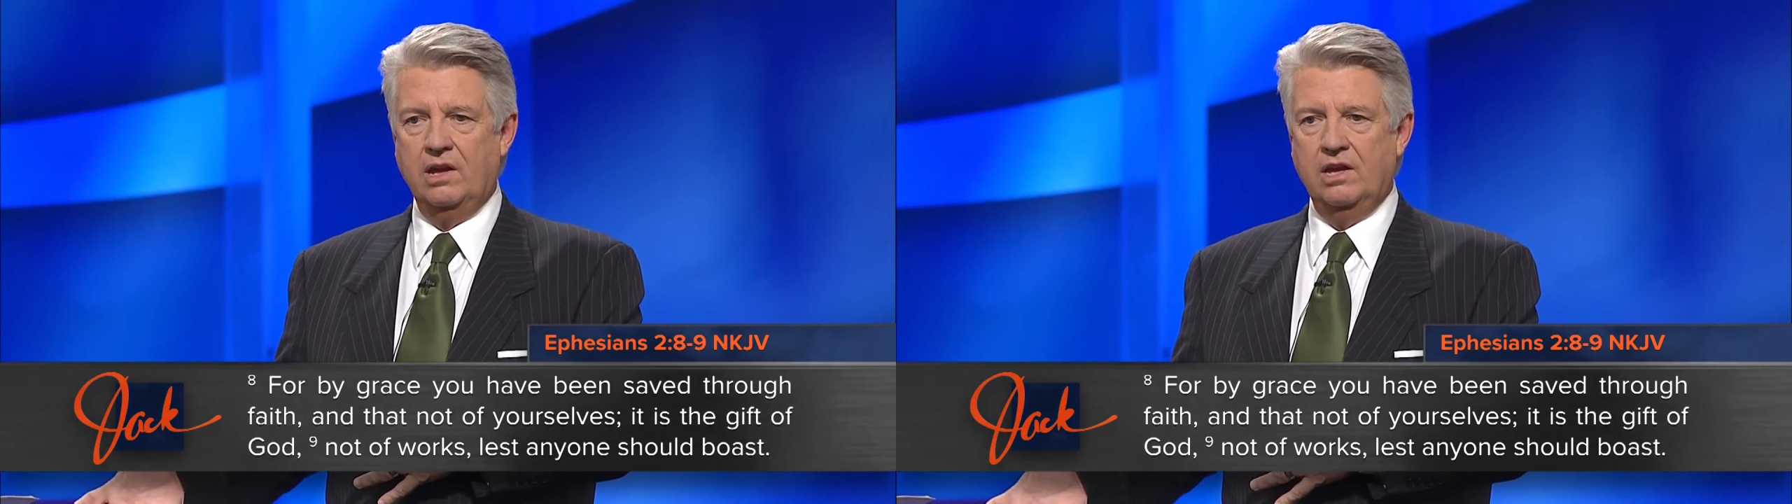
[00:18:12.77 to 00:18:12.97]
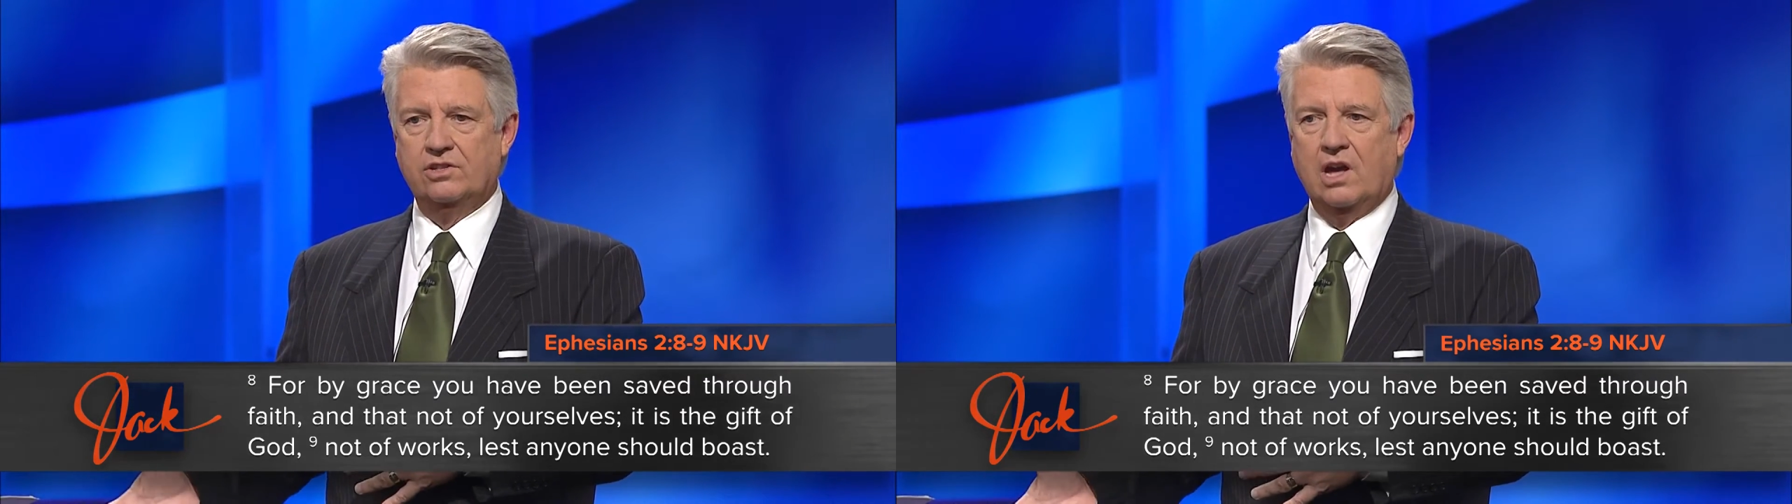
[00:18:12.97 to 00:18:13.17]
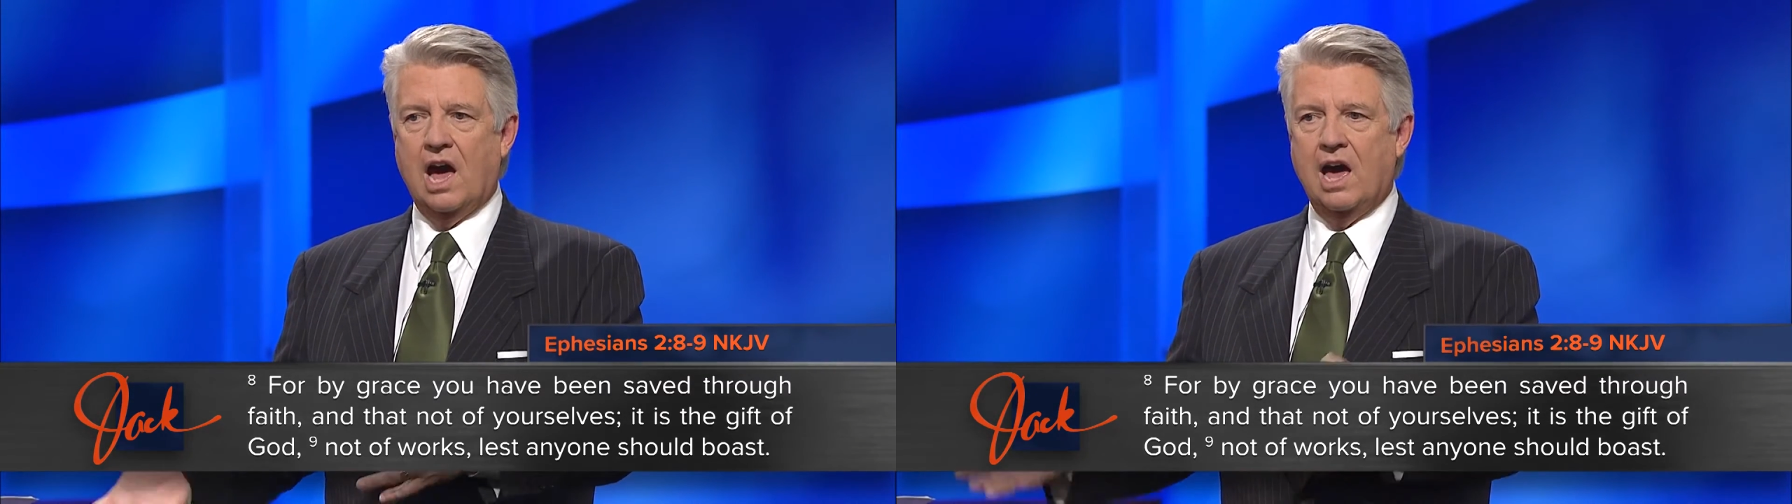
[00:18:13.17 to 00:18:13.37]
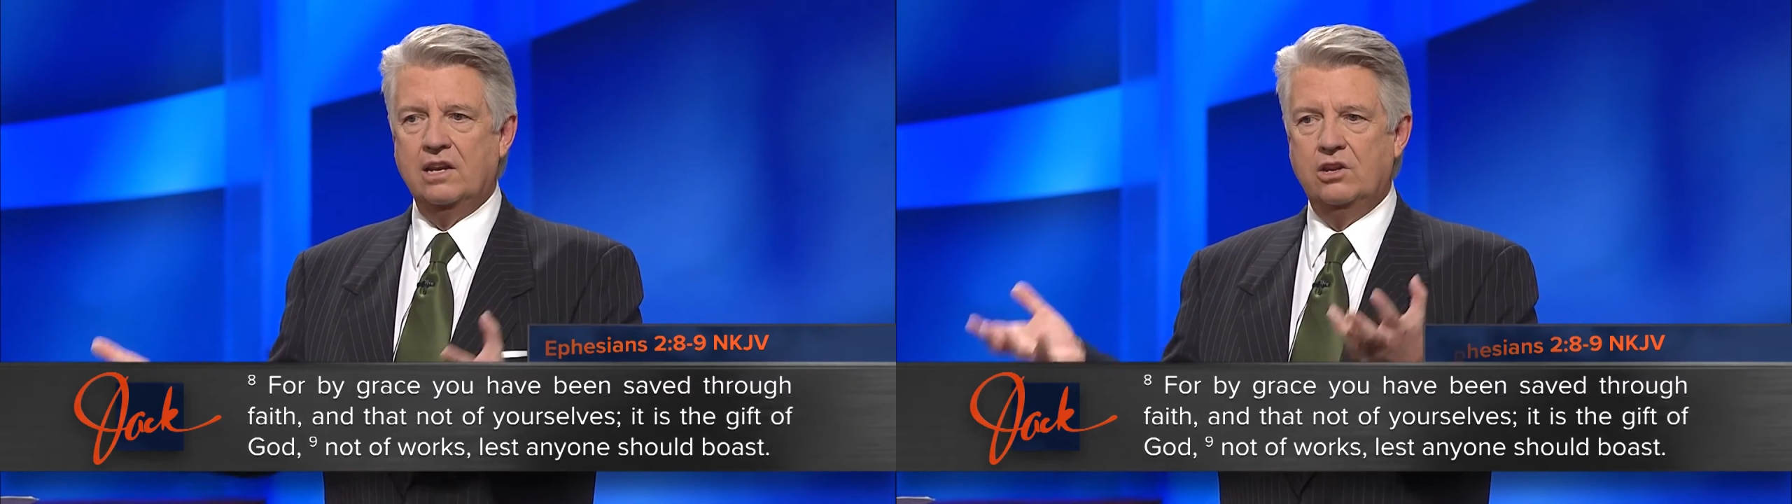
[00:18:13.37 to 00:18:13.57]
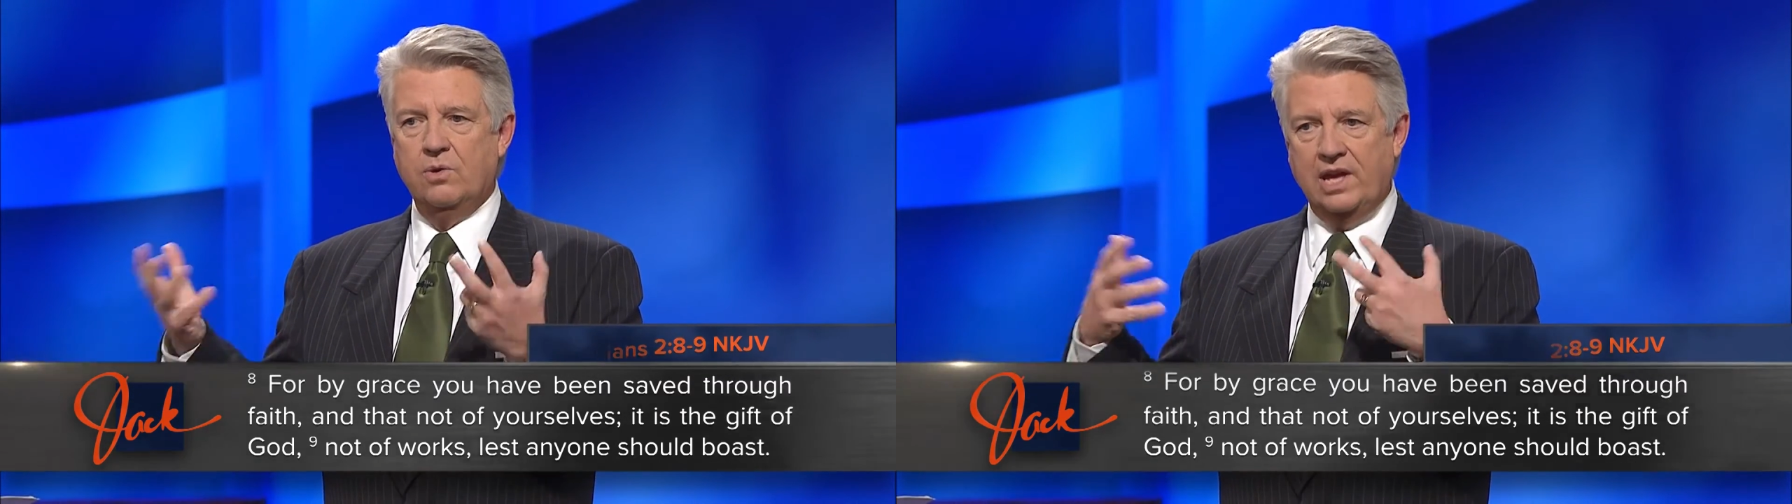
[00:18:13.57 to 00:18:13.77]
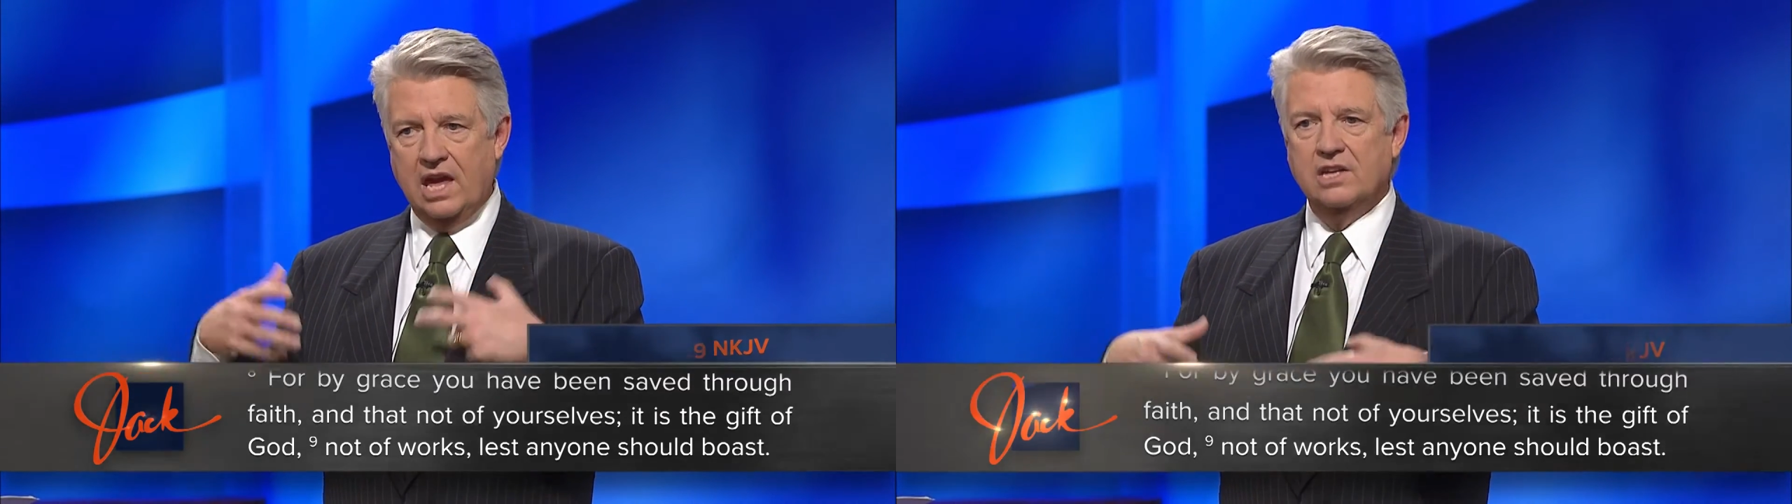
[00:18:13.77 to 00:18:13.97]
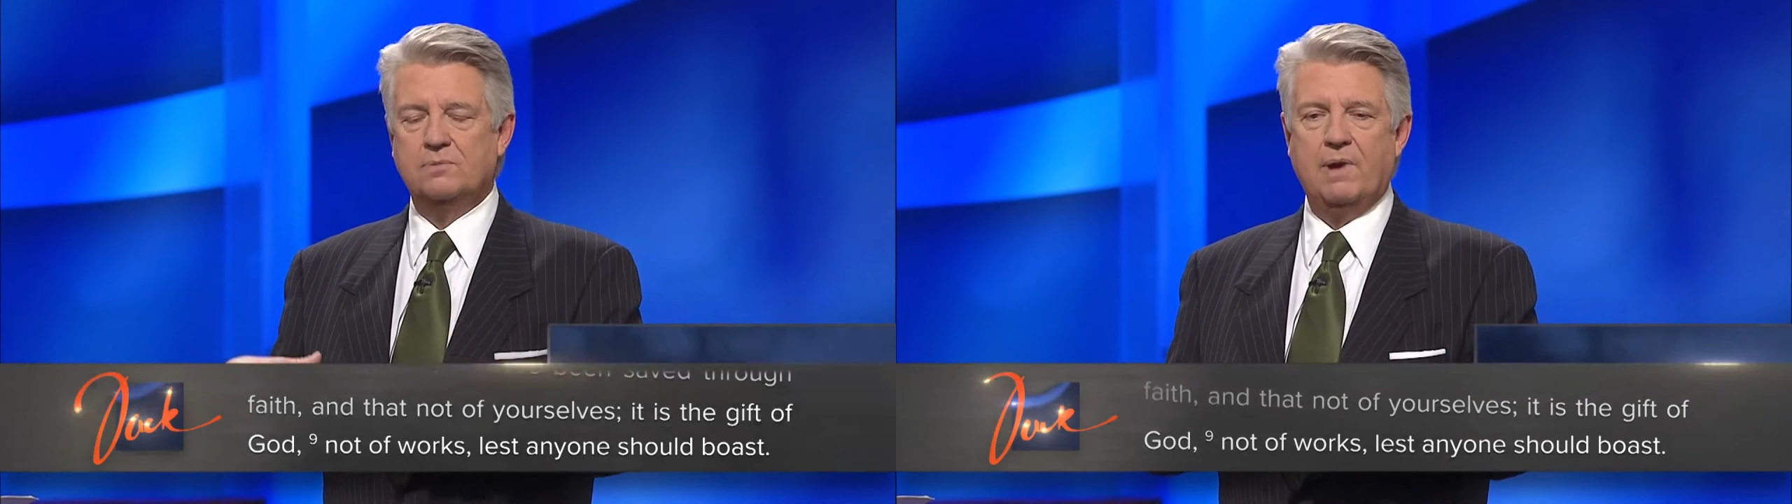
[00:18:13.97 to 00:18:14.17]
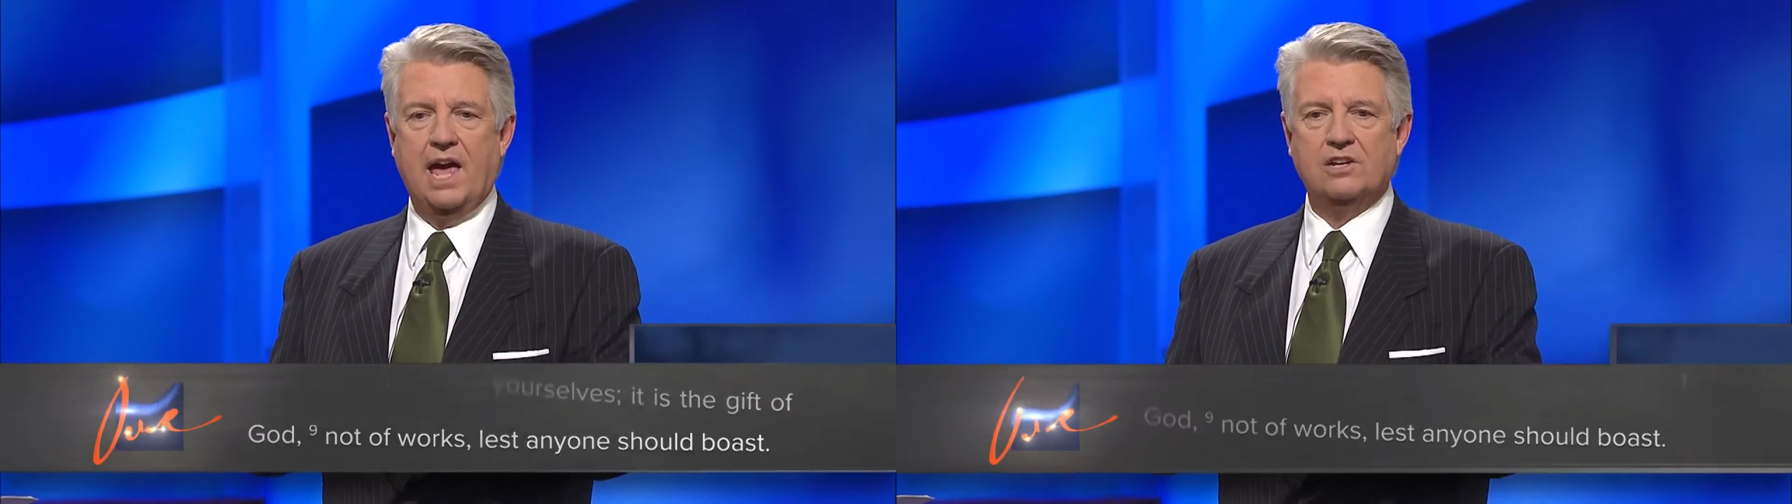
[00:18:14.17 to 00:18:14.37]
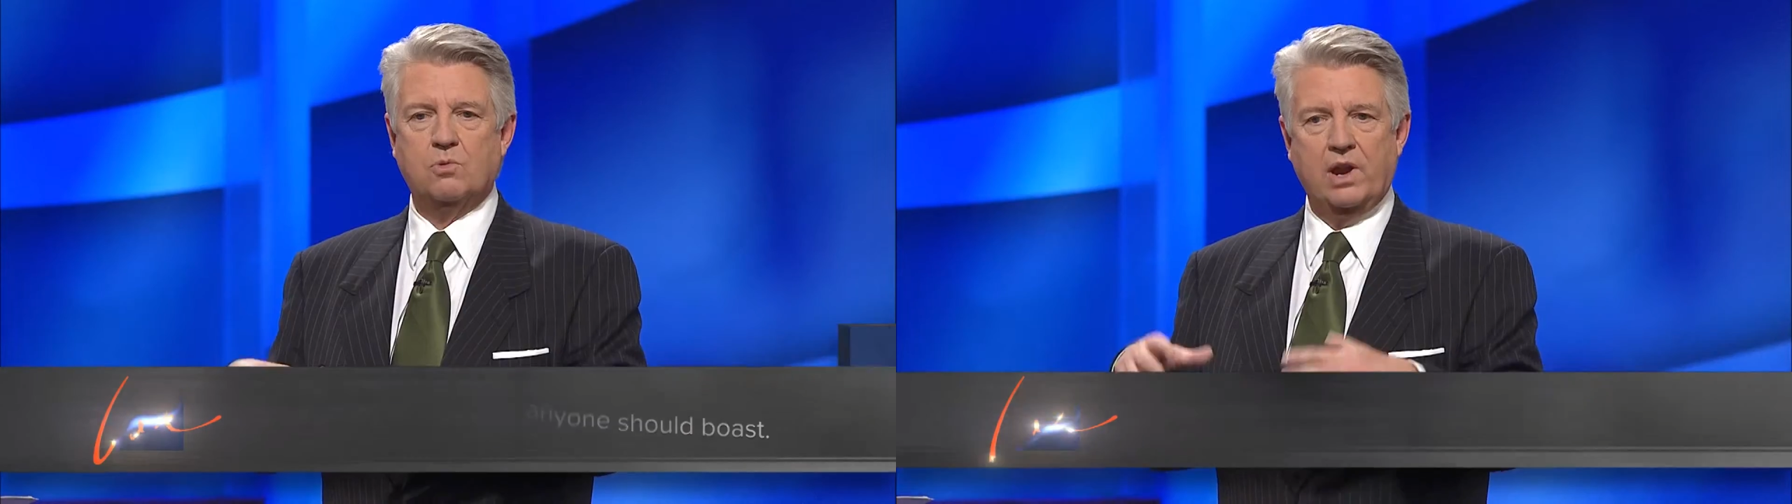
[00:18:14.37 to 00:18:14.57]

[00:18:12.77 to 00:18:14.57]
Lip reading: It's God doing His best,